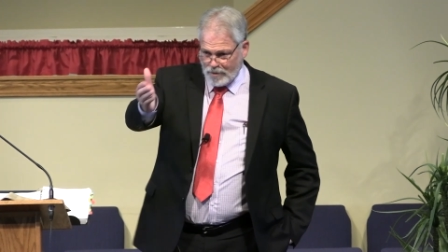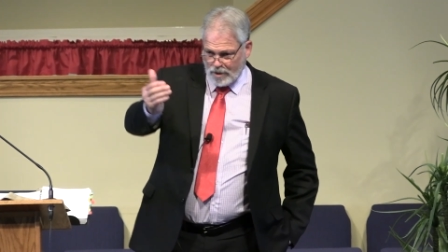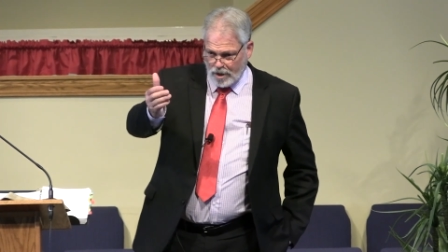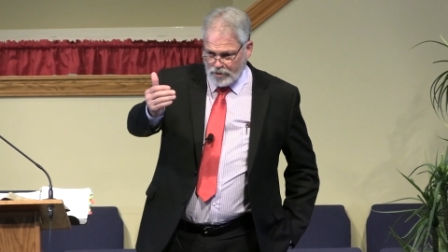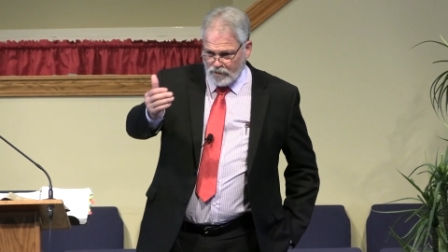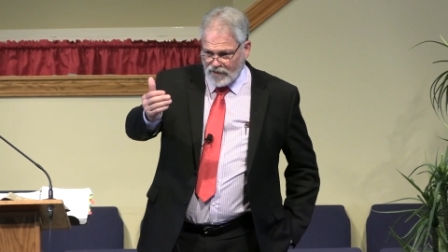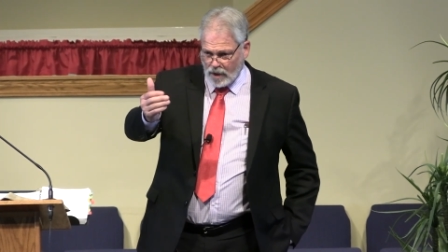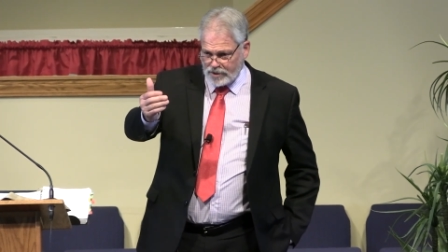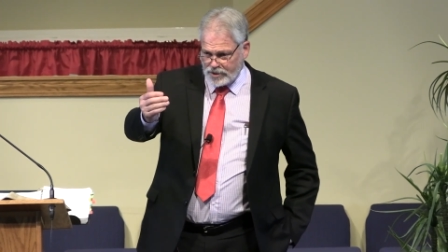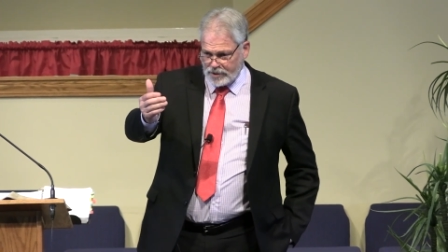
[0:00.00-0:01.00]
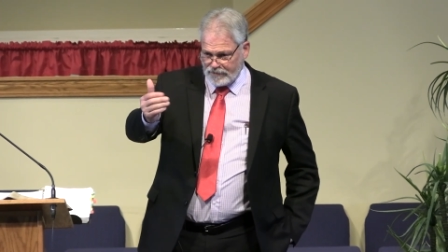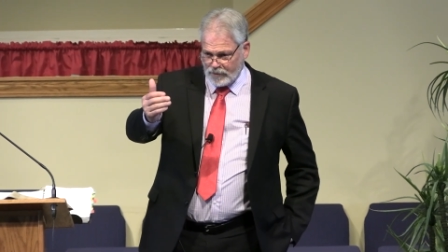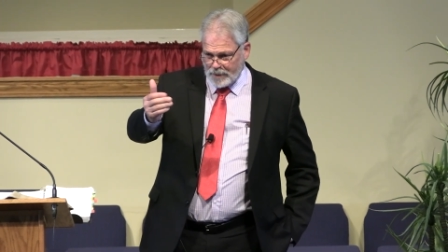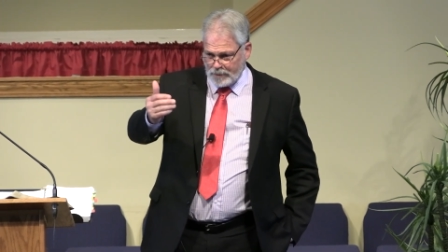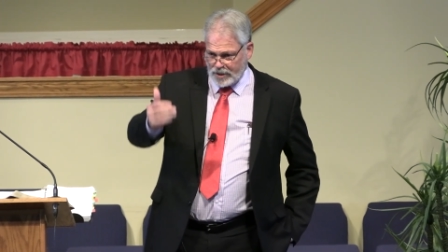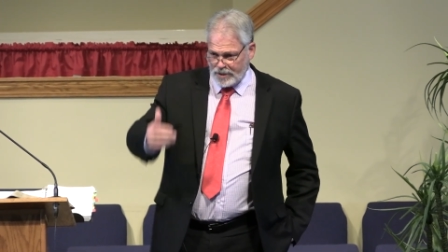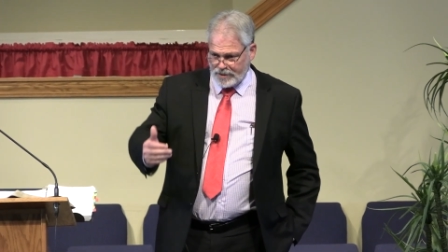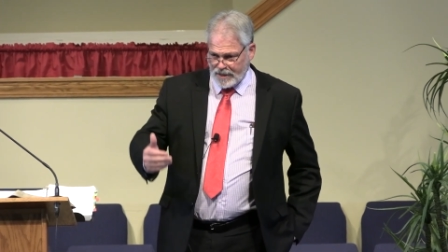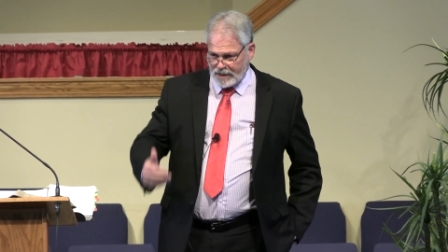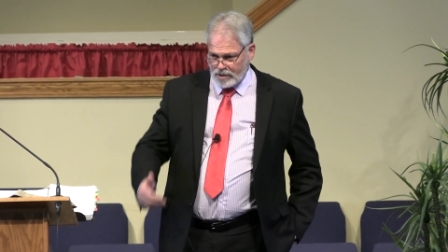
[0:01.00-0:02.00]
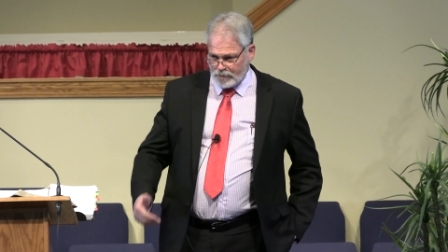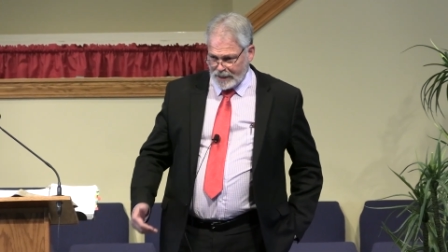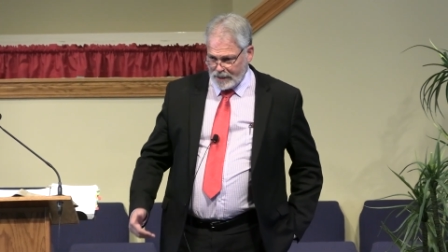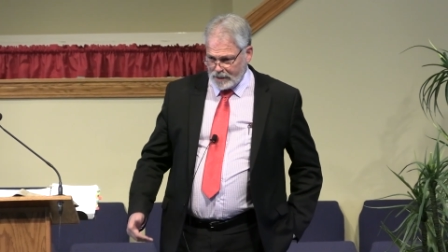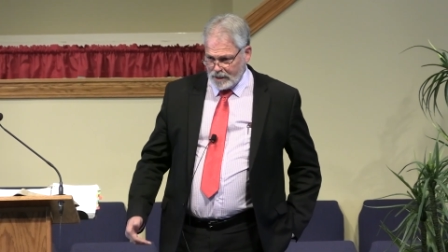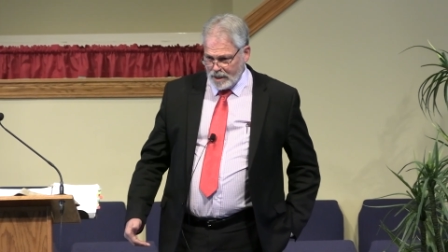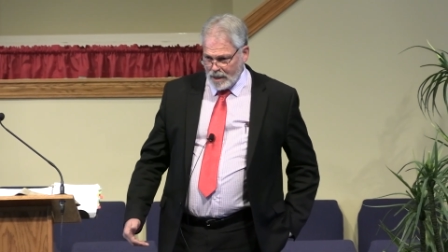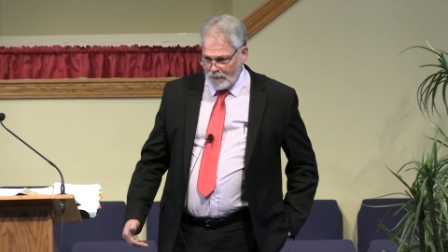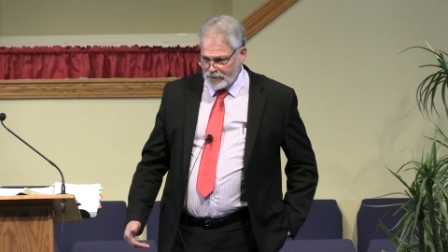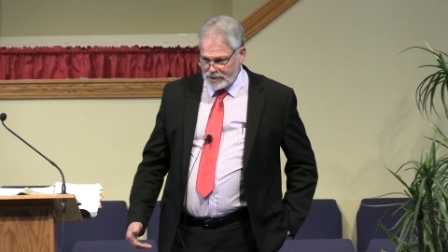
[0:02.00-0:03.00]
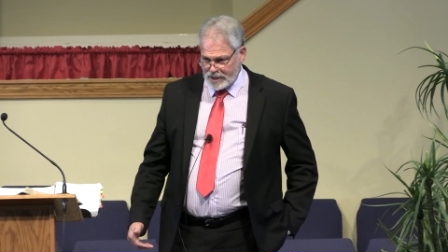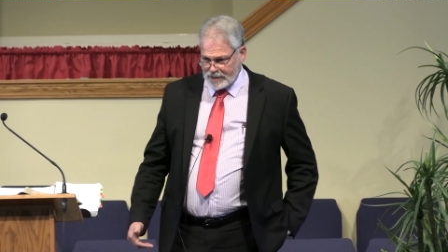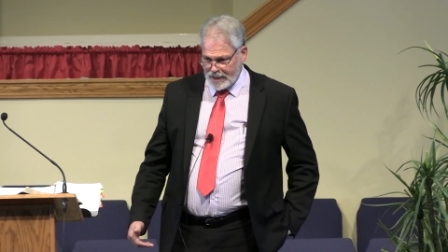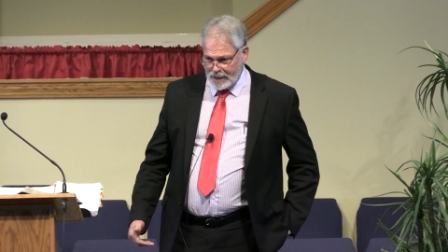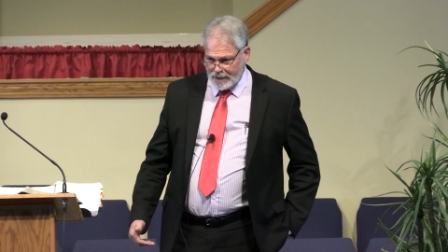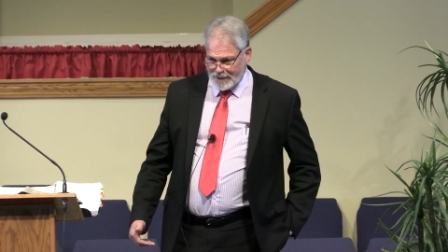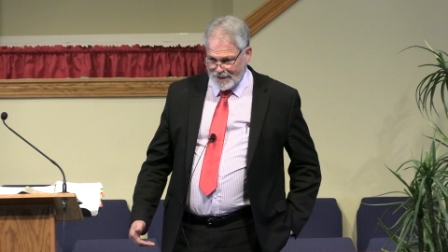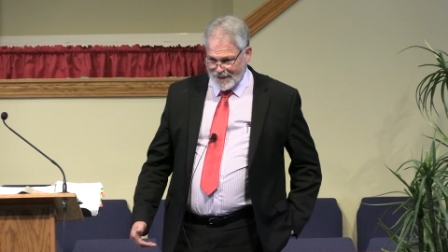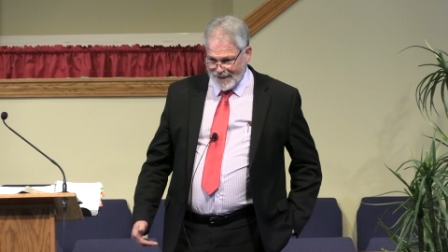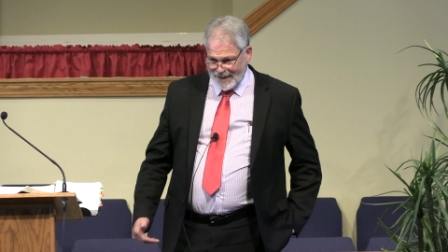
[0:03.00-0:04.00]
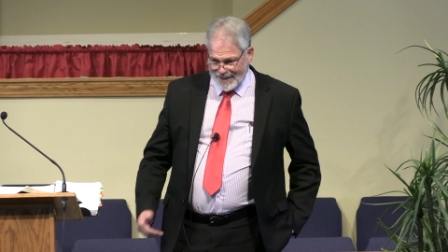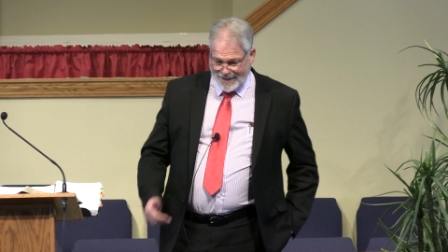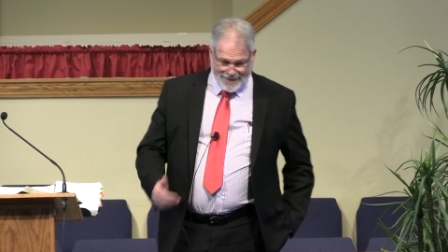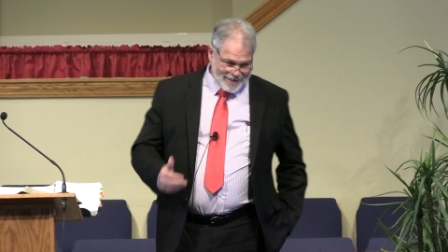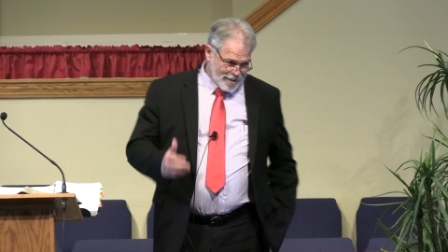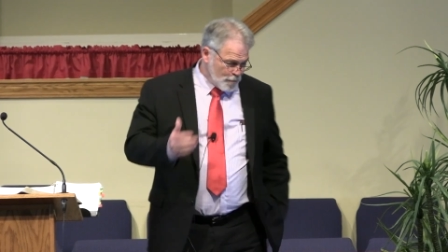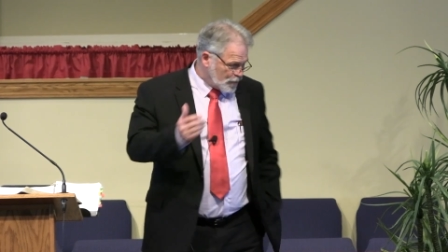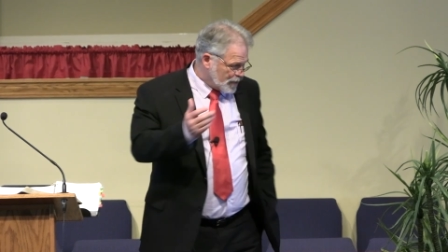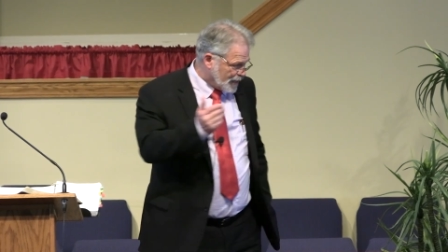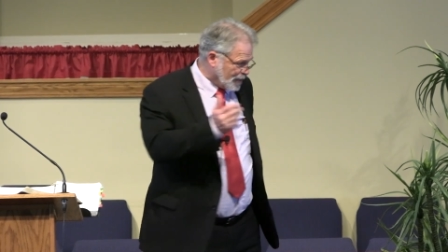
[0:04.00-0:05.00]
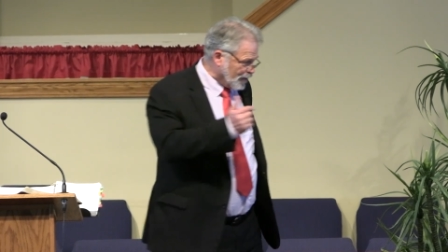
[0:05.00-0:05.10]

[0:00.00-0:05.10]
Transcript: Are you volunteering for me, brother? Thank you, man. I appreciate that. Come on down here.